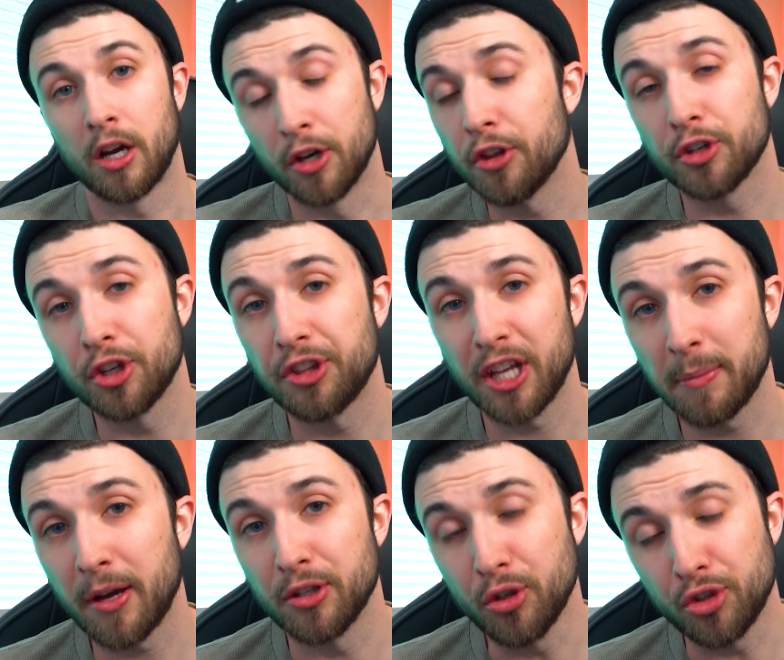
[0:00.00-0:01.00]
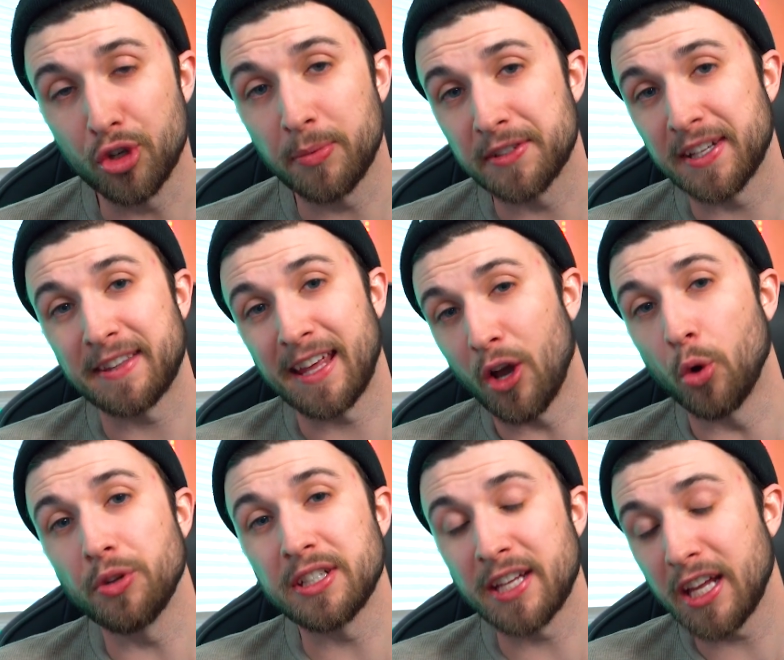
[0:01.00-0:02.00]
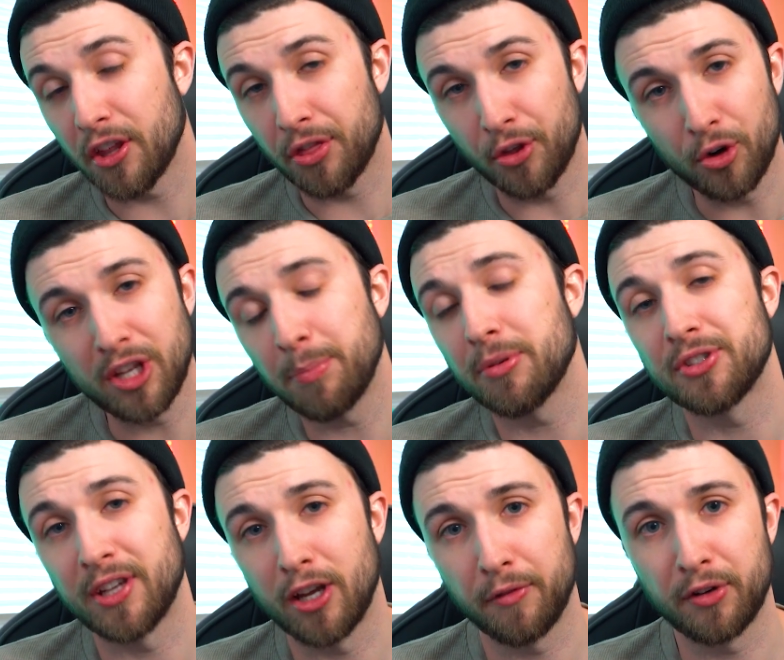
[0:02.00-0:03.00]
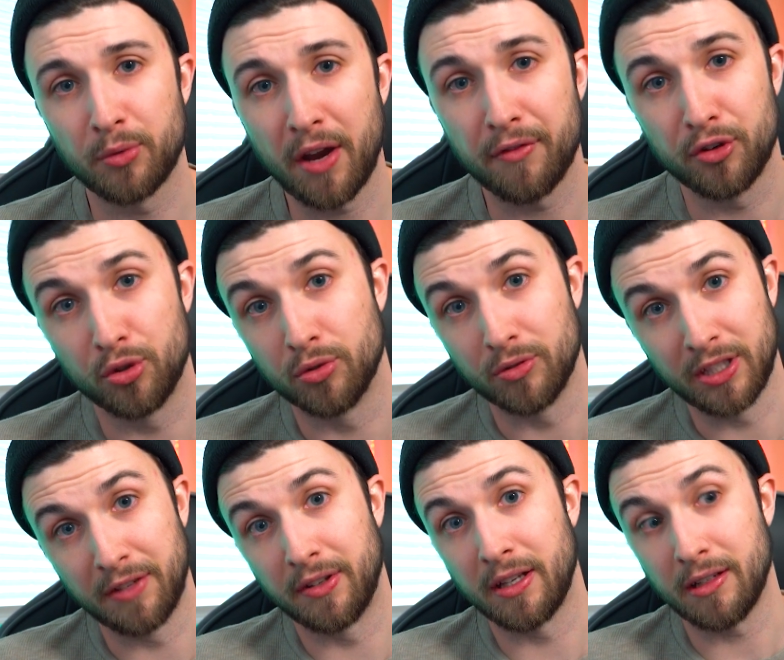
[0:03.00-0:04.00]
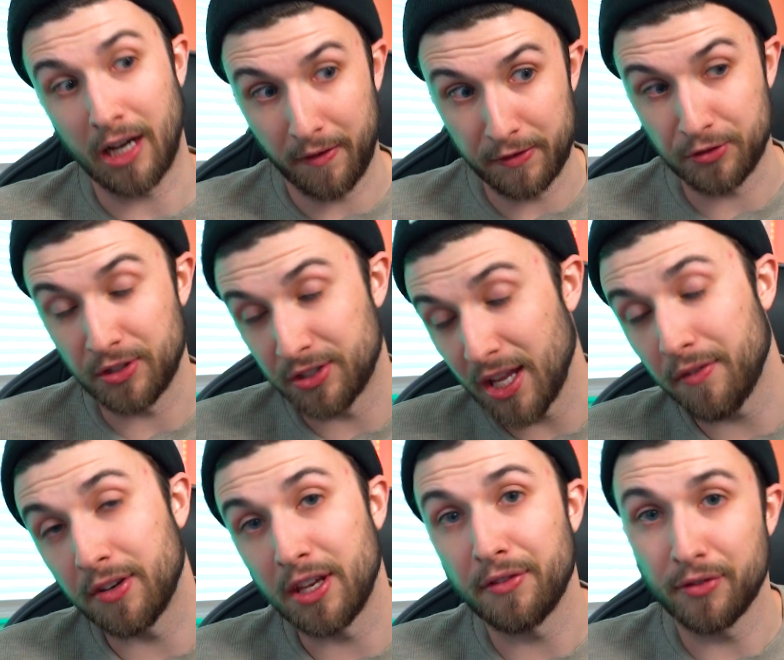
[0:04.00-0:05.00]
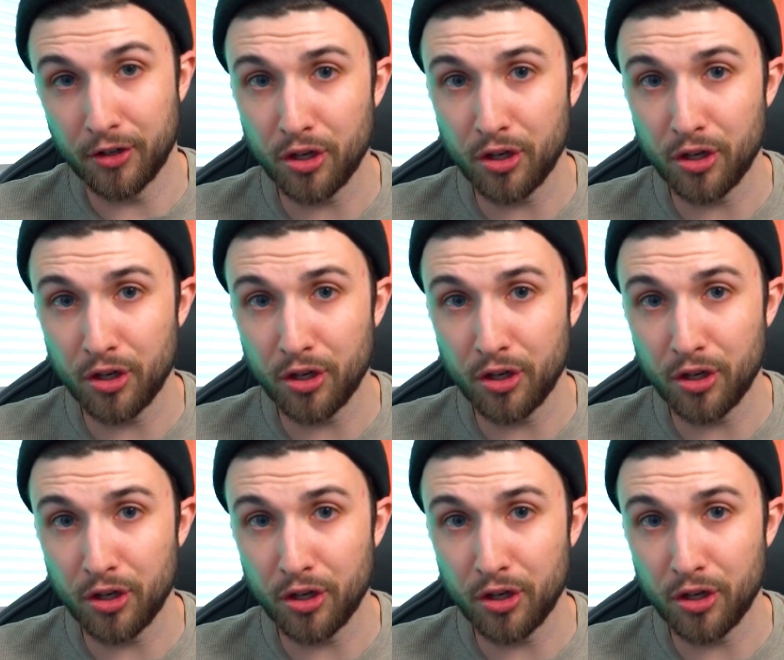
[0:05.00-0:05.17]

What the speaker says: Another good thing about YouTube is that they only take 30% of your revenue, leaving obviously 70% for